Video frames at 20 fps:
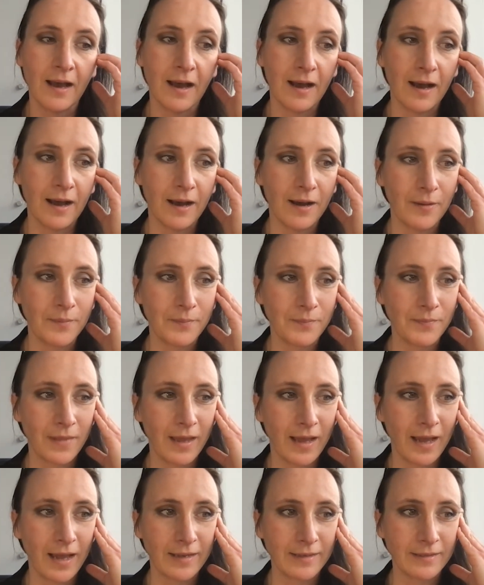
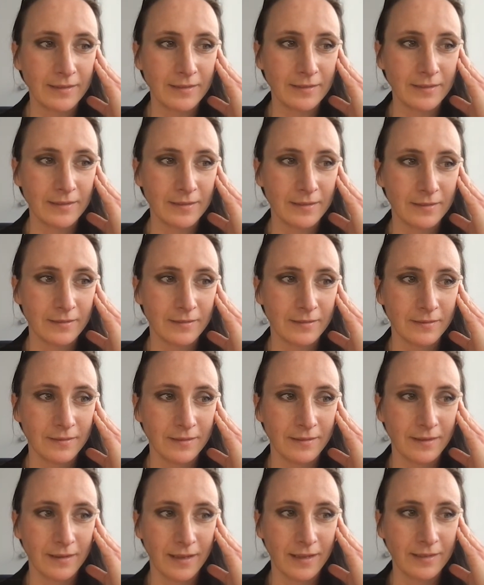And
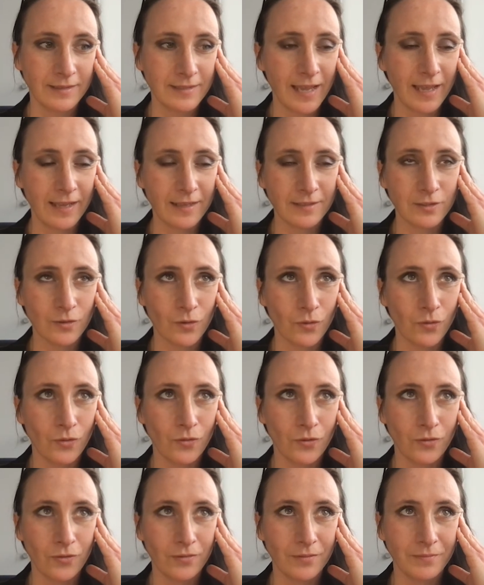it takes
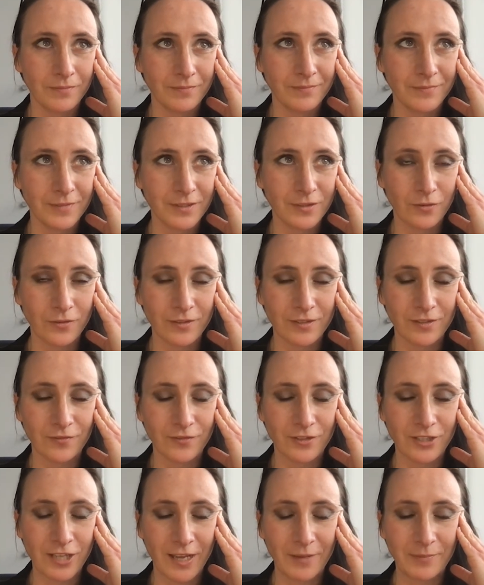all sorts of
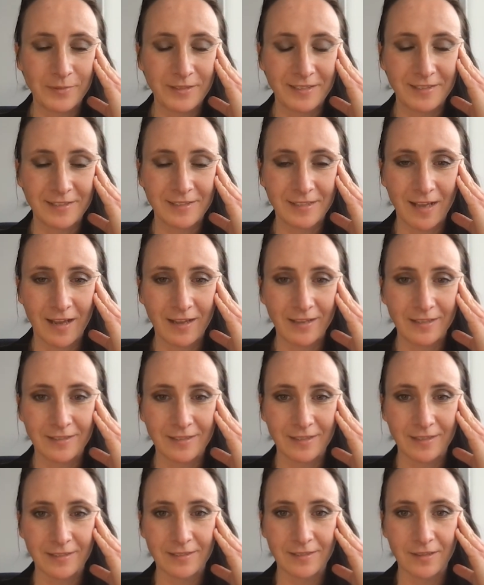shapes and
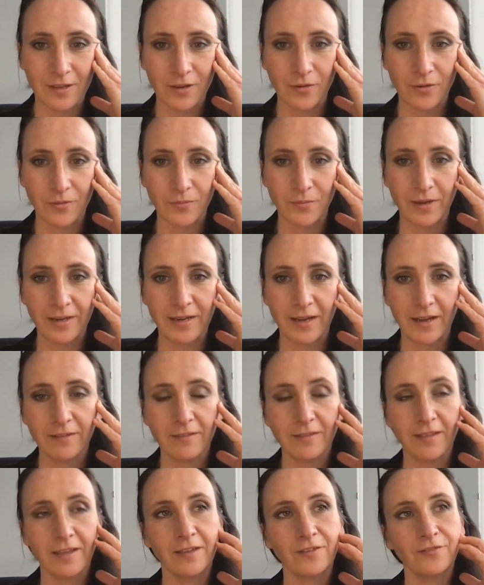sizes. So when I
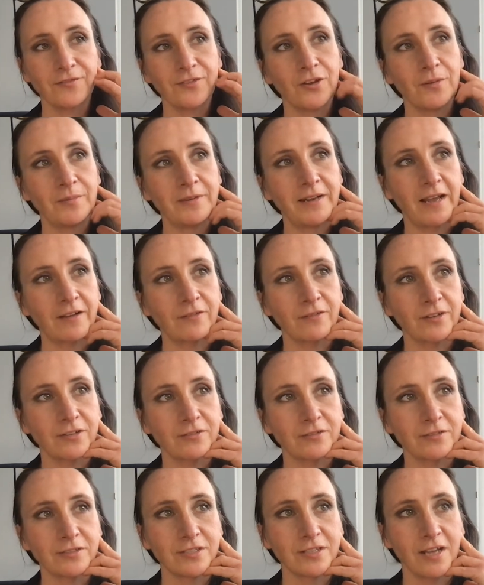think of urban
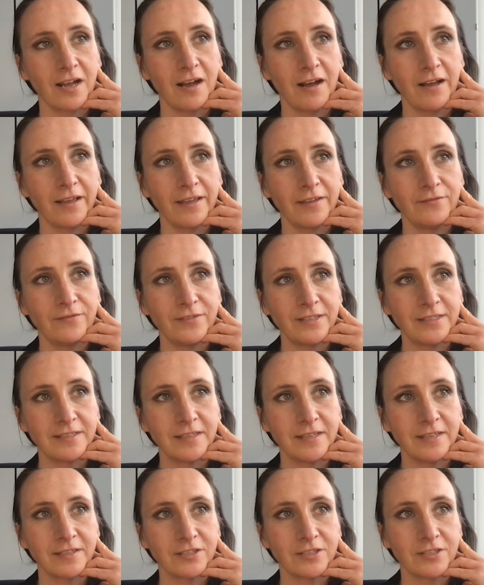agriculture, I
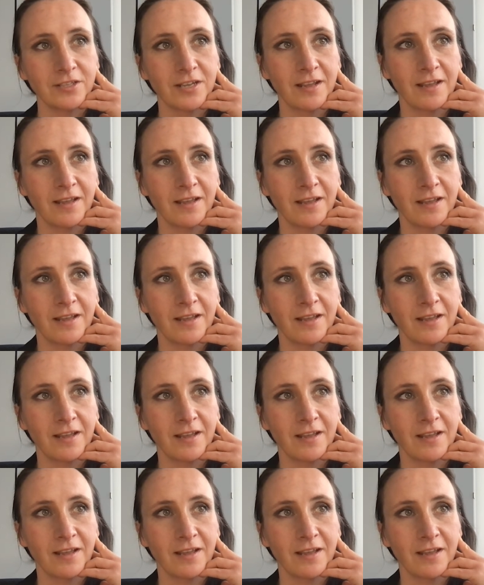envisage